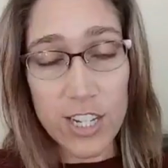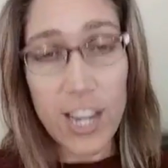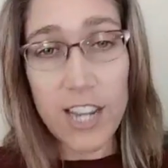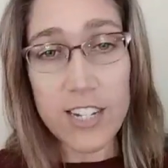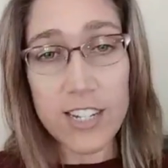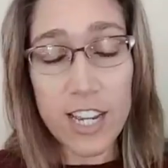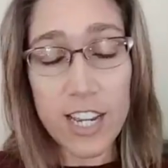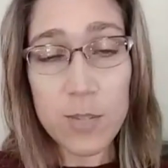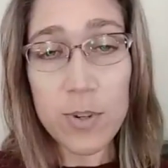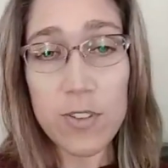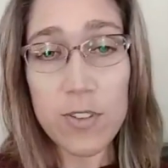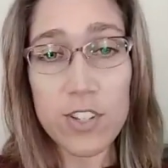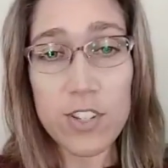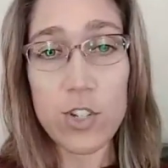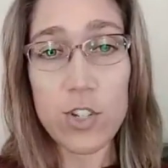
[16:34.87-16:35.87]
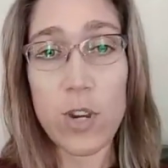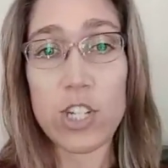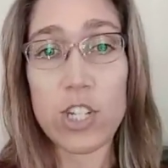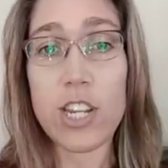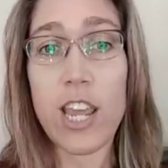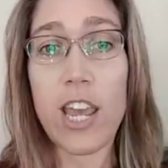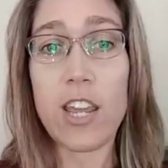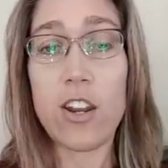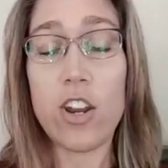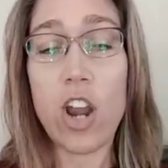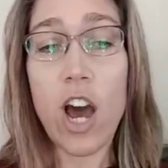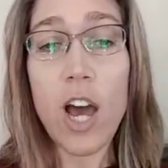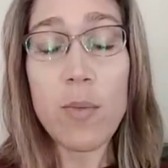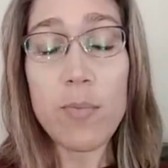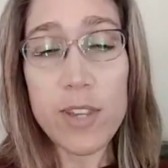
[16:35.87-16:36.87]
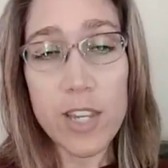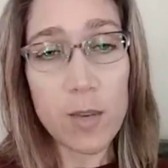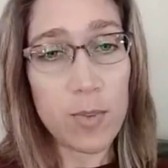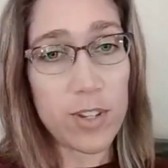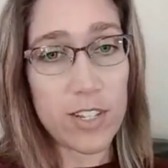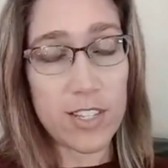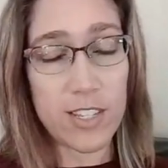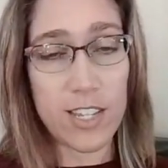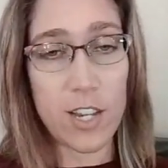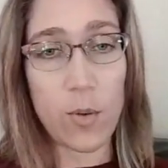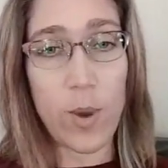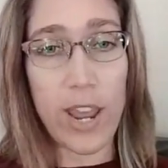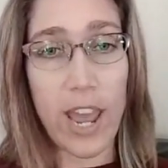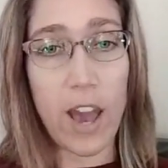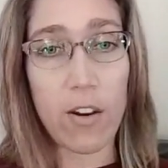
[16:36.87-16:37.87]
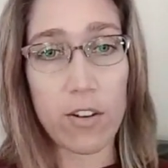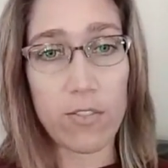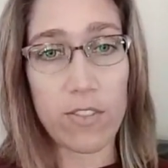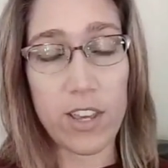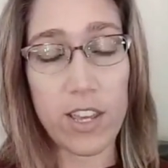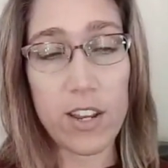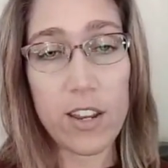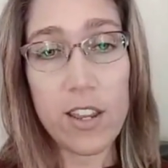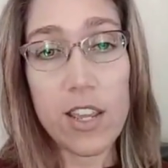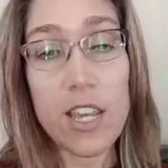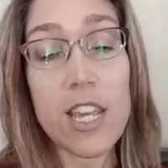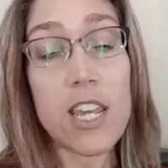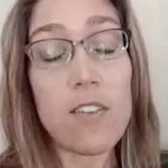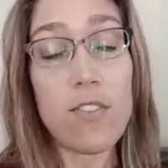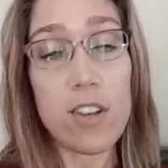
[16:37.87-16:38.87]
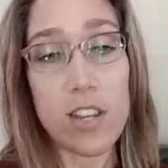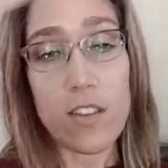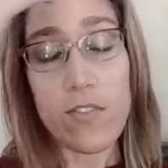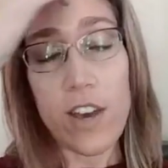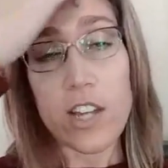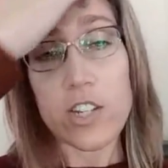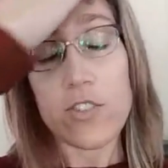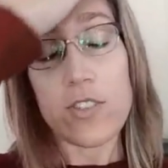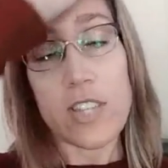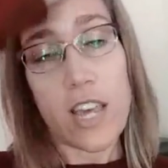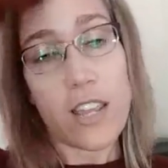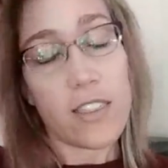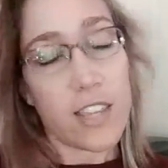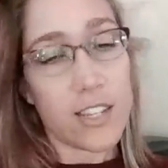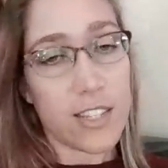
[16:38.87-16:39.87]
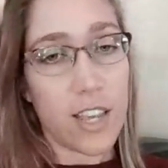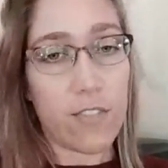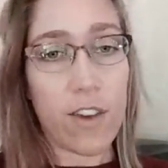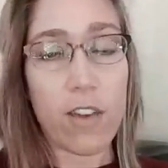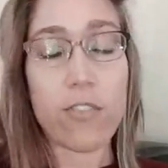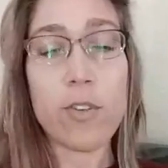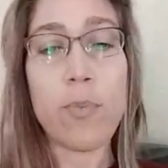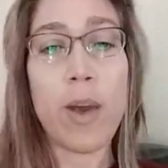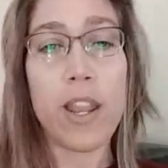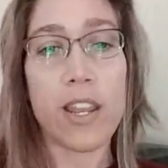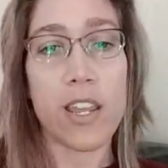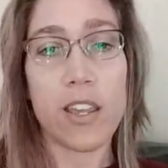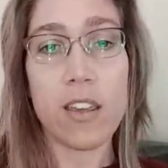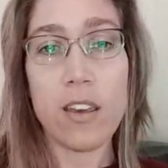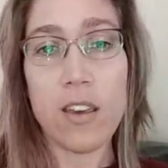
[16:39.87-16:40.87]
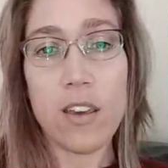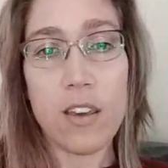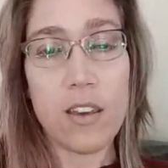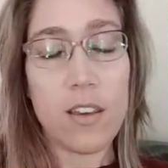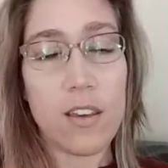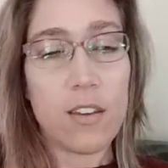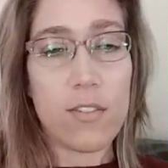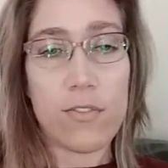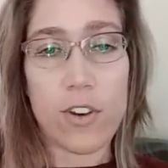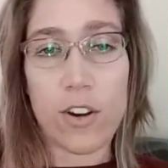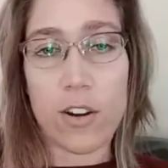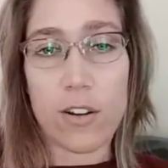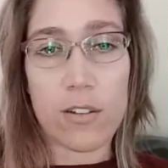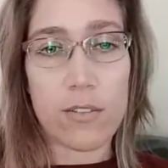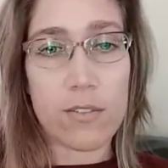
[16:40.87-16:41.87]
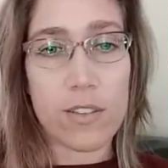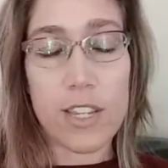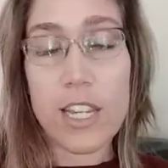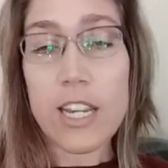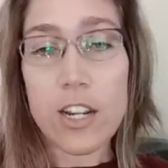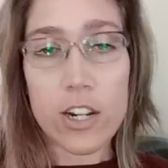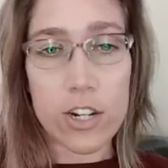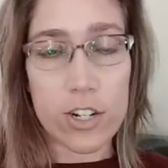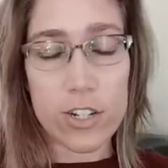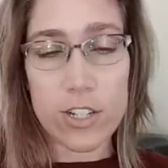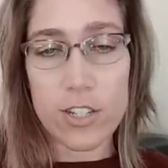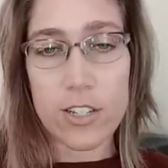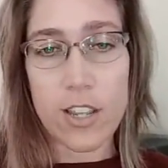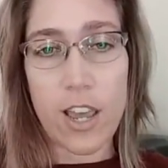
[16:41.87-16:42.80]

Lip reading: Yeah, desperate of a situation and not being able to see a way out of it, even if, as you said, they save every penny for years.